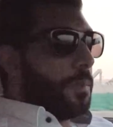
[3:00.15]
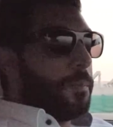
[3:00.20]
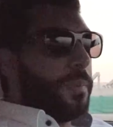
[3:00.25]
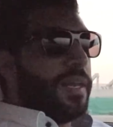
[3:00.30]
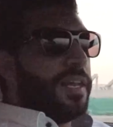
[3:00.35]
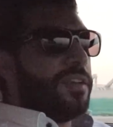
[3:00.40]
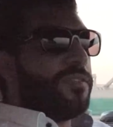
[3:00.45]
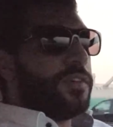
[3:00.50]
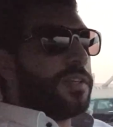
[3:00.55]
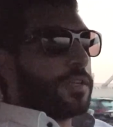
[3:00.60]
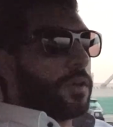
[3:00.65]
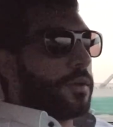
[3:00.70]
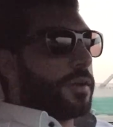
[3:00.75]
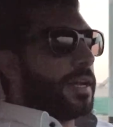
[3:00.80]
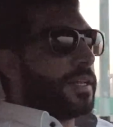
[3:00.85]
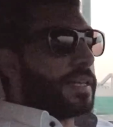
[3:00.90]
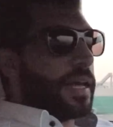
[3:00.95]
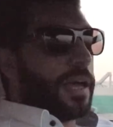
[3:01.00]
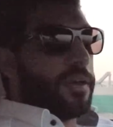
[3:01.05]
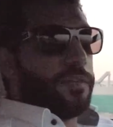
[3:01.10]
believe it or
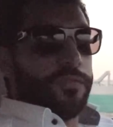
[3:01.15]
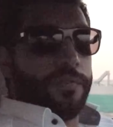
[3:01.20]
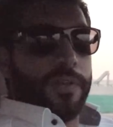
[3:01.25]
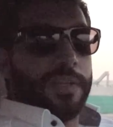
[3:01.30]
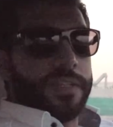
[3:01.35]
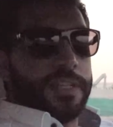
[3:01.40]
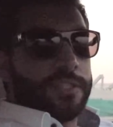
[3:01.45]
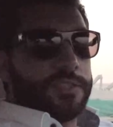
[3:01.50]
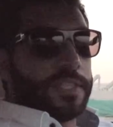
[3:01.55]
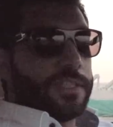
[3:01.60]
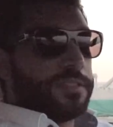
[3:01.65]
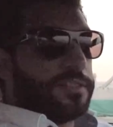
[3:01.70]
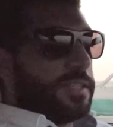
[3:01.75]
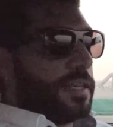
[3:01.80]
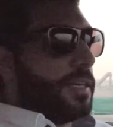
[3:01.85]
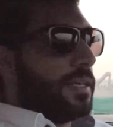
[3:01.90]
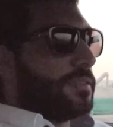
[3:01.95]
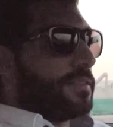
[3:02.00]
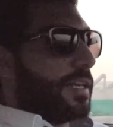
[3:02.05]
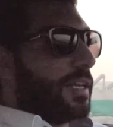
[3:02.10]
not, I feel the
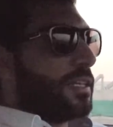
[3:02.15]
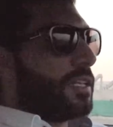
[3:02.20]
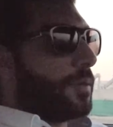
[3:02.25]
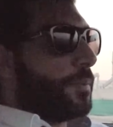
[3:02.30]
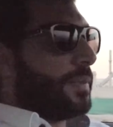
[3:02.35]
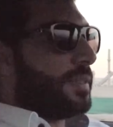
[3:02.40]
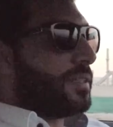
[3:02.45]
chassis is a little